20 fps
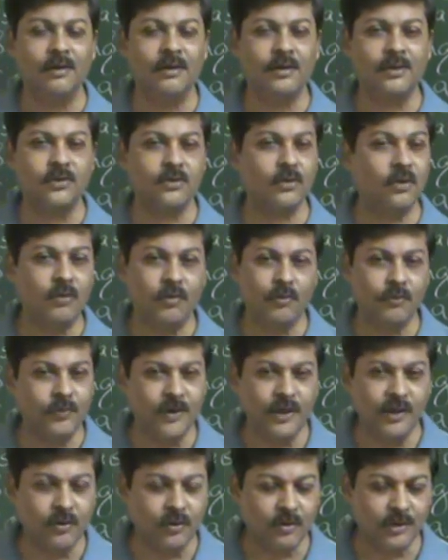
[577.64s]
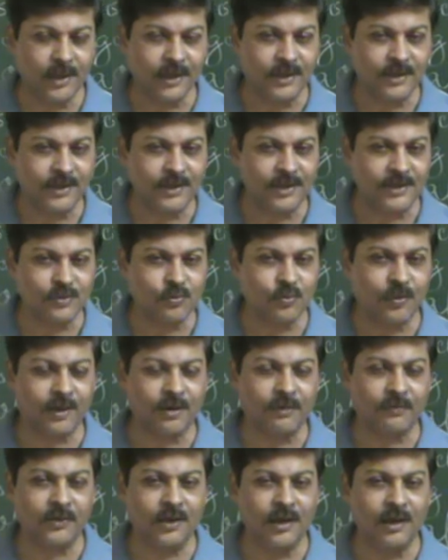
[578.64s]
So we know that it is one
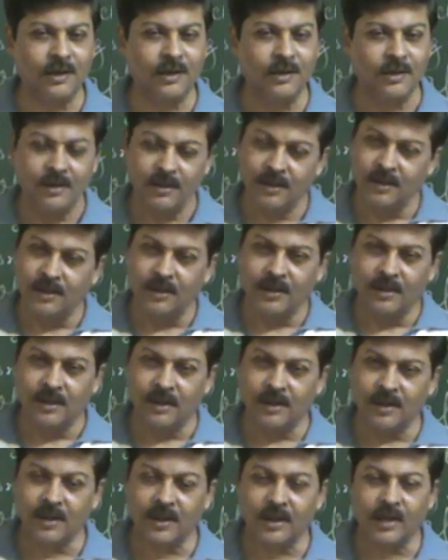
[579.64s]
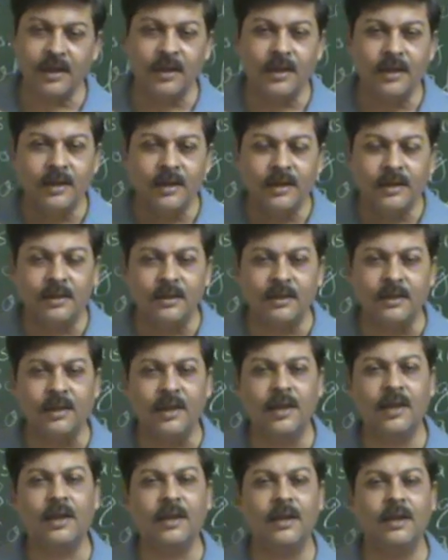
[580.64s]
of the, here
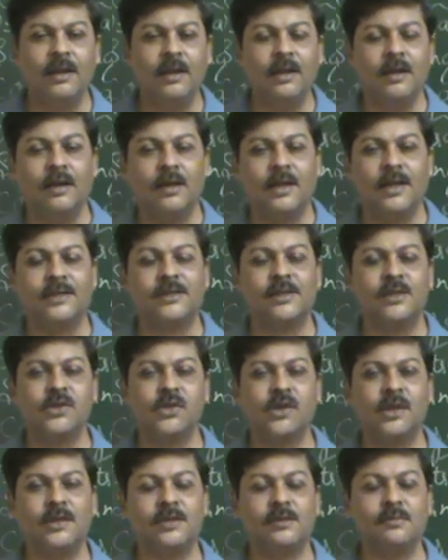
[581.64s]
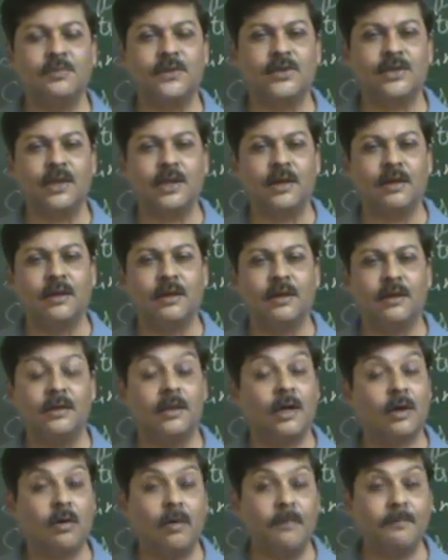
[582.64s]
the essential is missing.
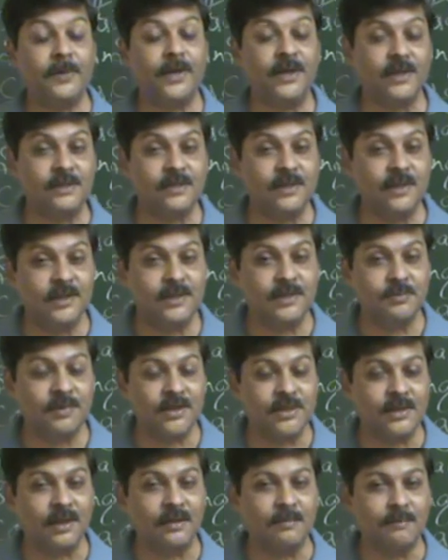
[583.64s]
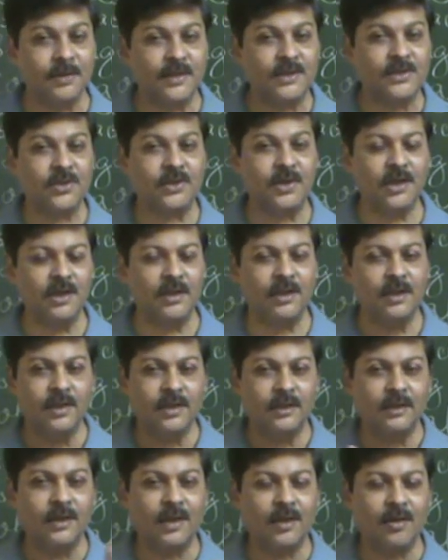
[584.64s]
The competency is missing, but
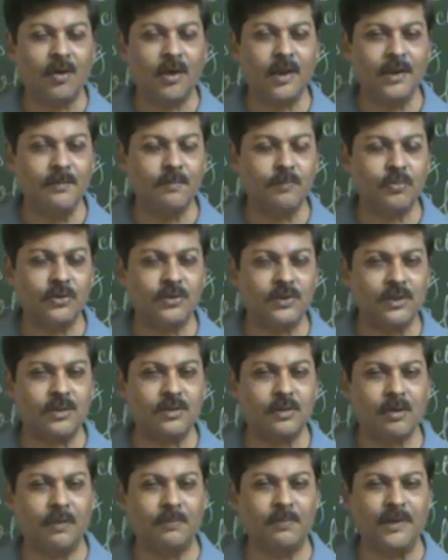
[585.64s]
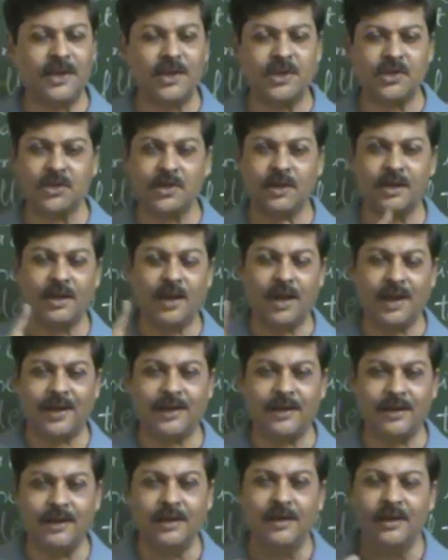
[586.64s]
still the law imposes the obligation
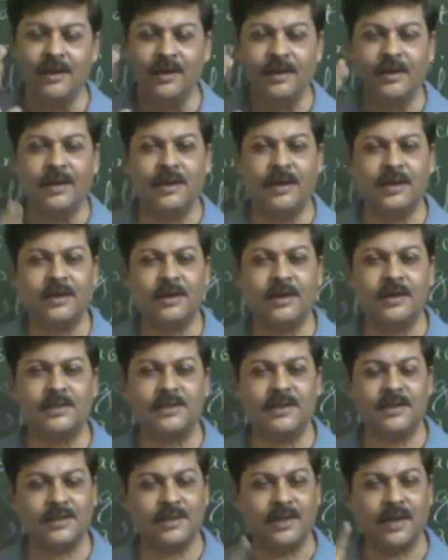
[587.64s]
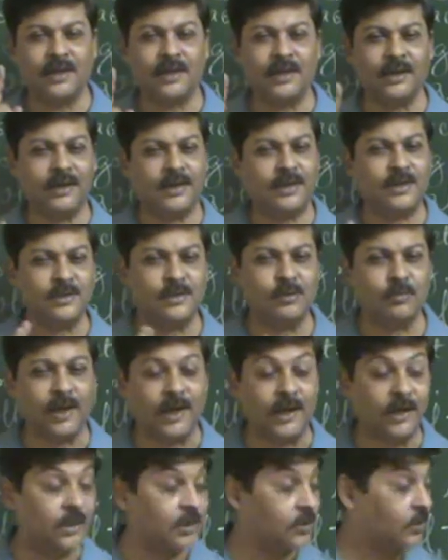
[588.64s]
and it says that it is
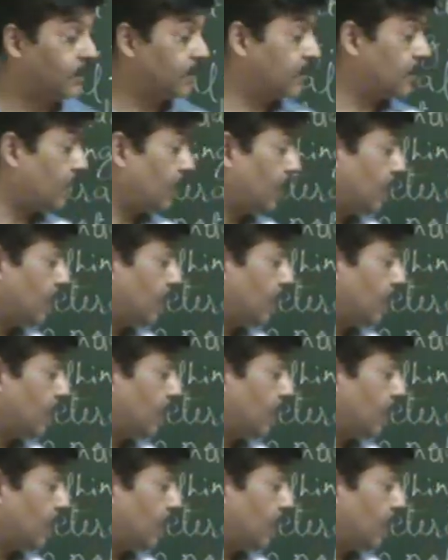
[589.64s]
valid. So it's an